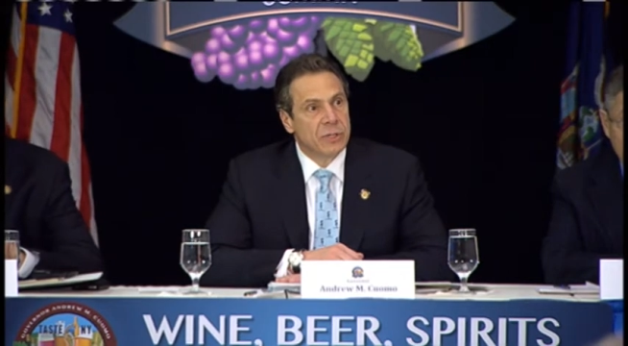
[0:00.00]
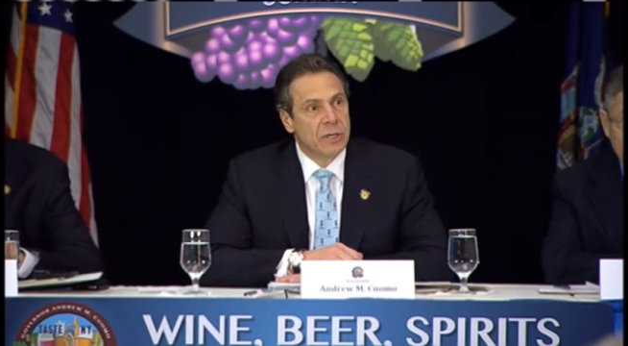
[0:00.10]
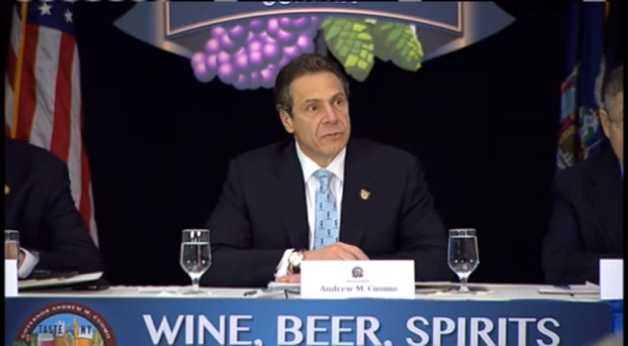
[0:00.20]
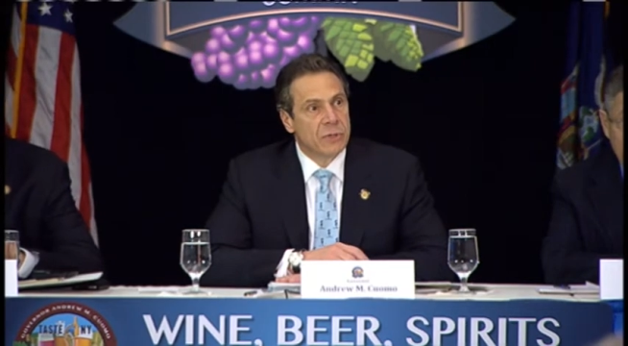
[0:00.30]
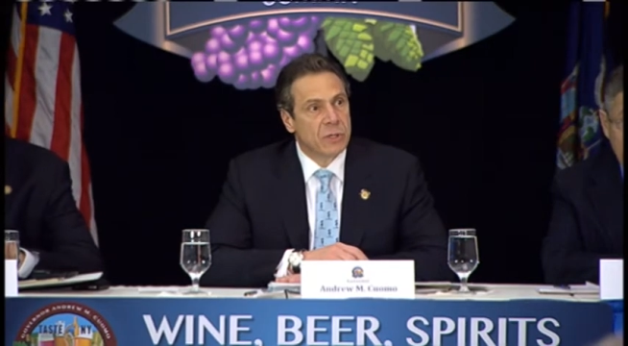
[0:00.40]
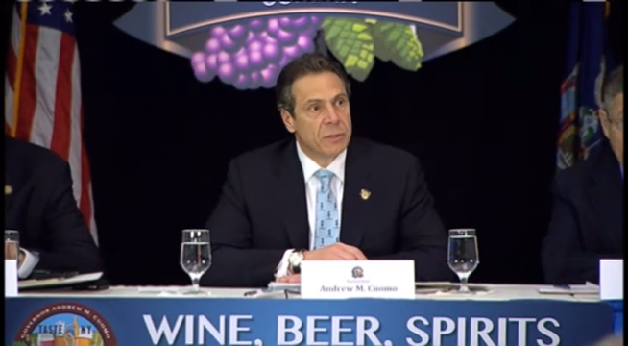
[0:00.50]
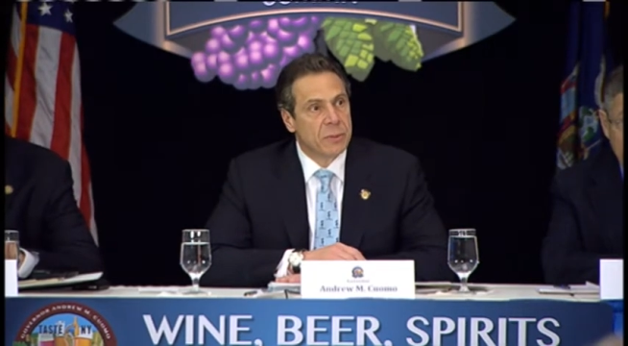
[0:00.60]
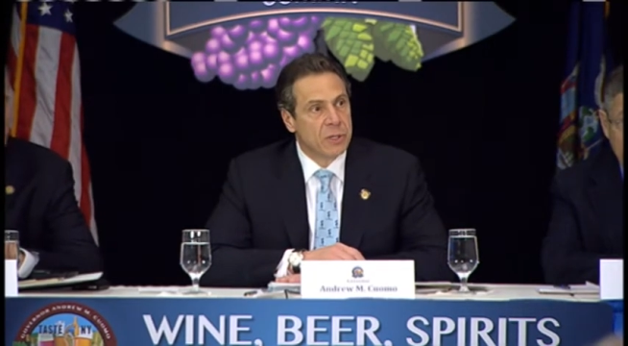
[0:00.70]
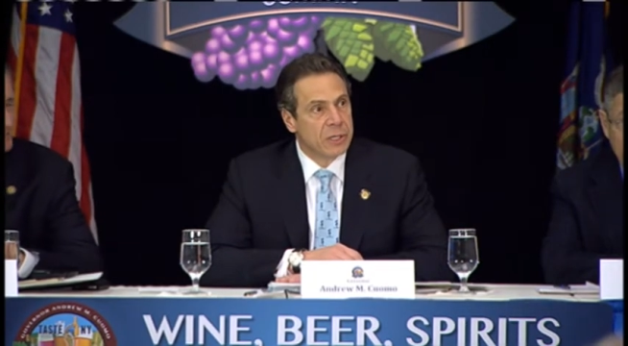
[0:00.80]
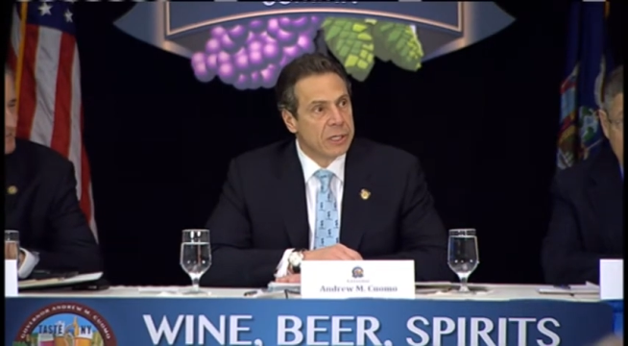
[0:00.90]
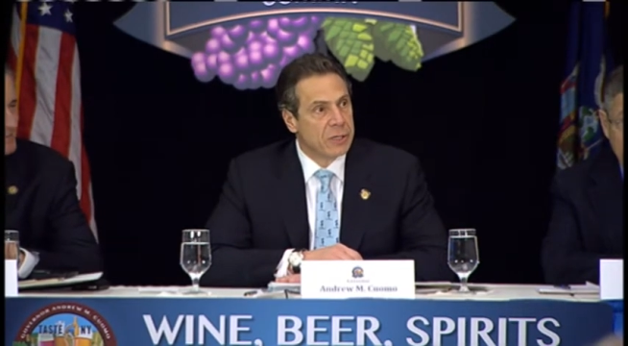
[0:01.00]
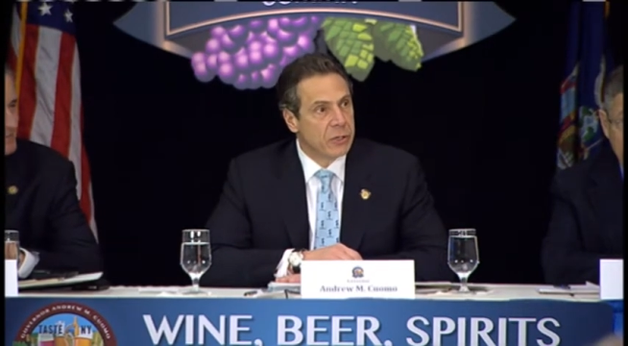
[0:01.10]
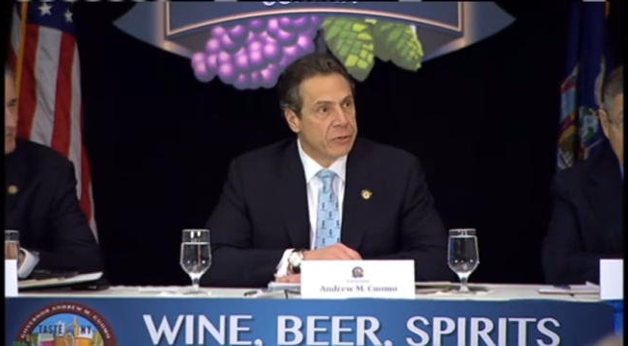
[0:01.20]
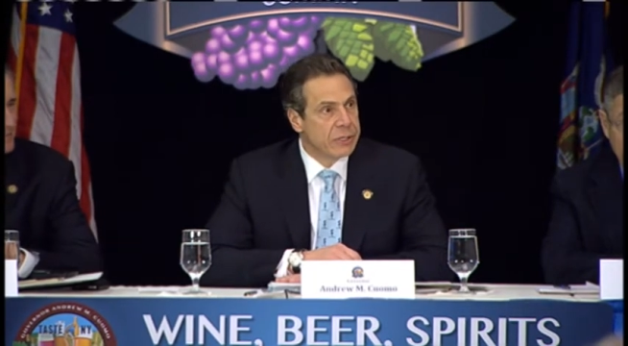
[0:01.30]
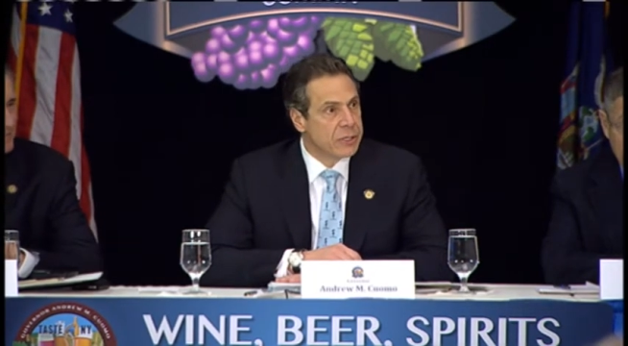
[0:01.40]
of your community and
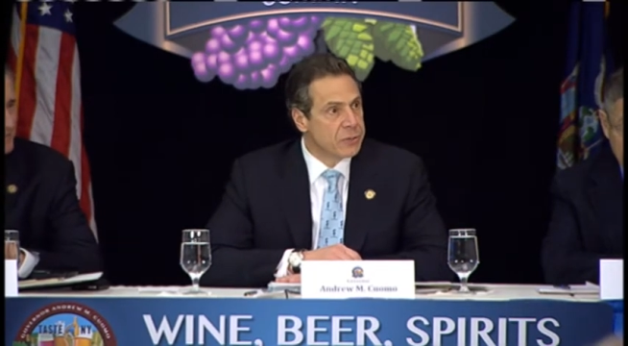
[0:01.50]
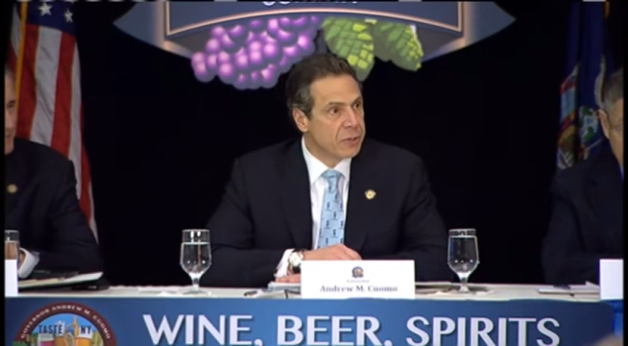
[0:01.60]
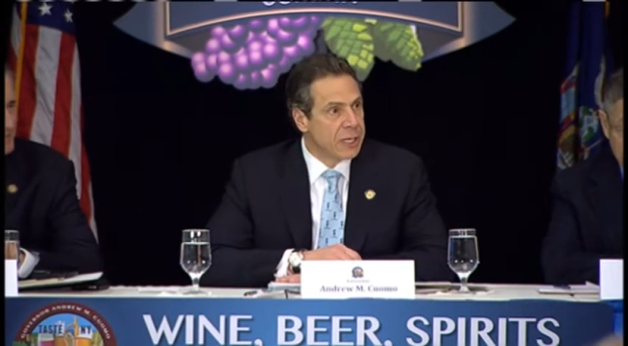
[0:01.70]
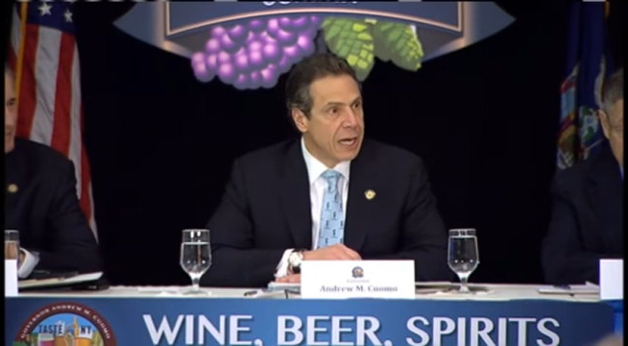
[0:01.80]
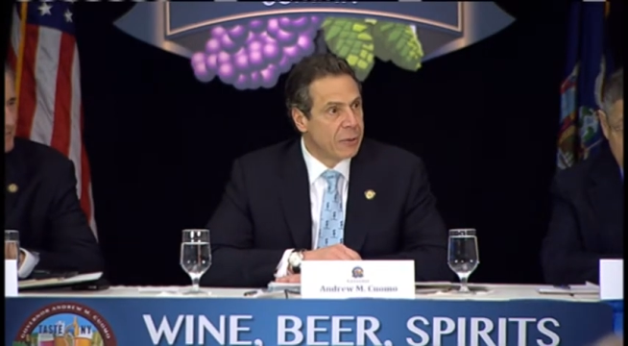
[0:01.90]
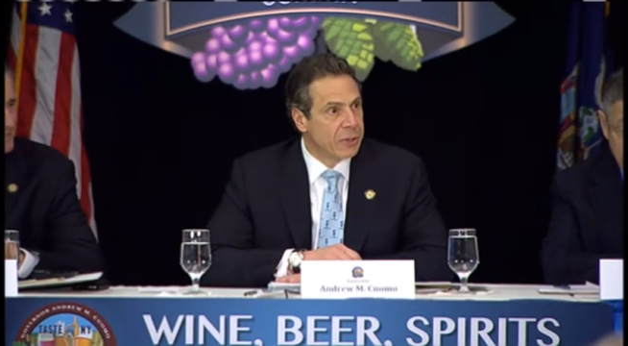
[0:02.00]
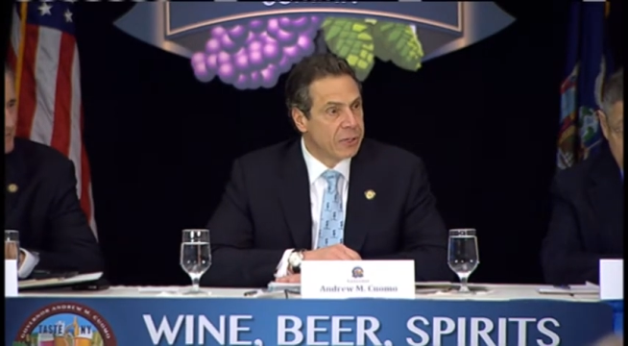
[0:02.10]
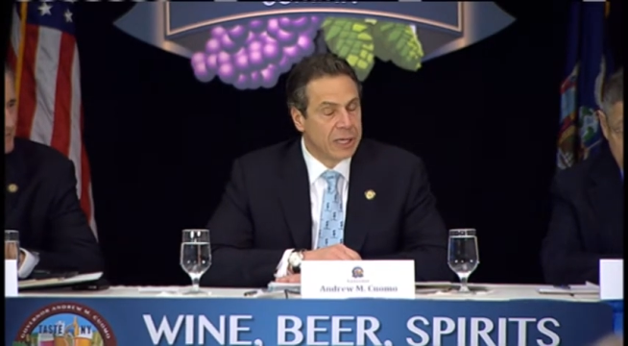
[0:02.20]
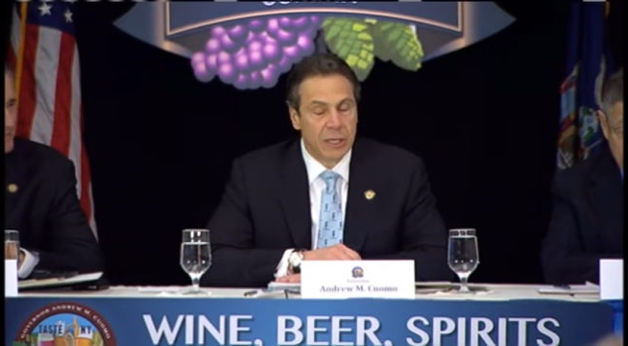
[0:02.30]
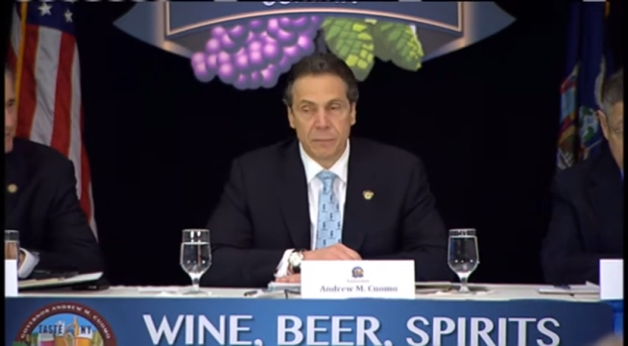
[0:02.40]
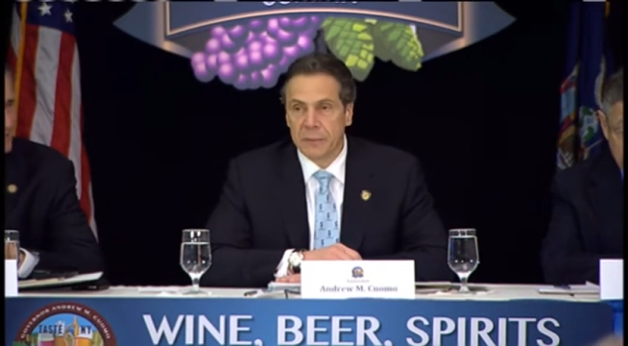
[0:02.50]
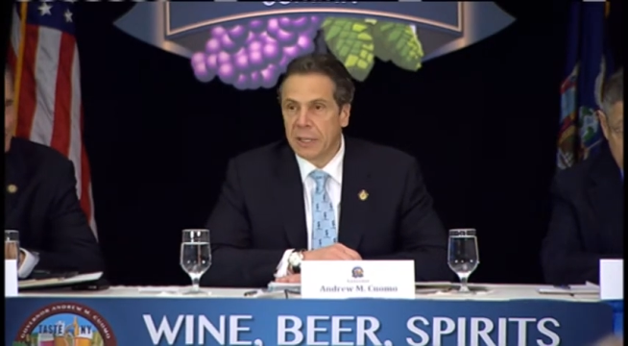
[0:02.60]
your industry and how he could help.